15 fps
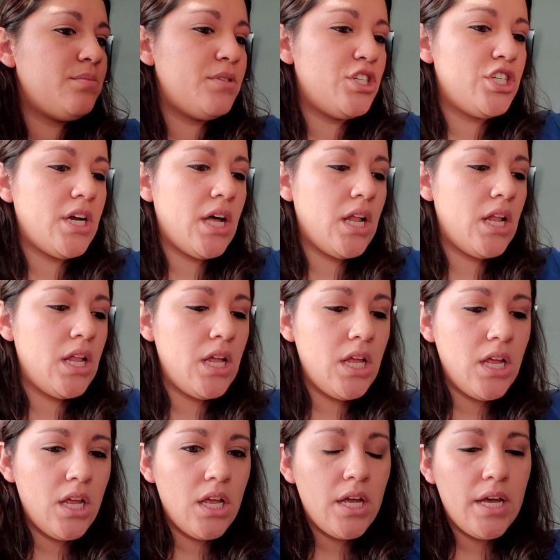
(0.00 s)
Michelle,
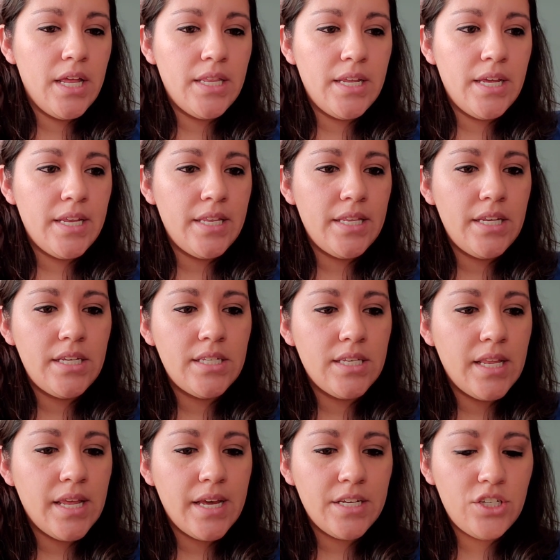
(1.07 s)
and then these
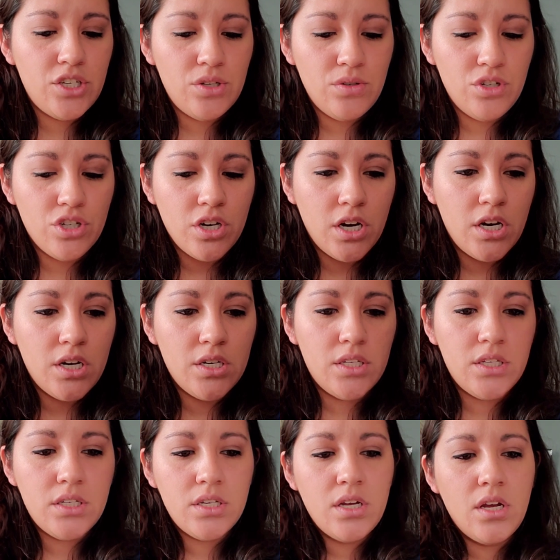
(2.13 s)
last two
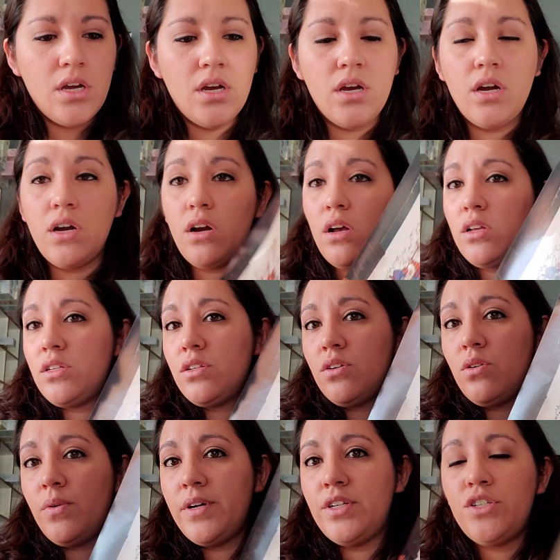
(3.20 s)
charts are also going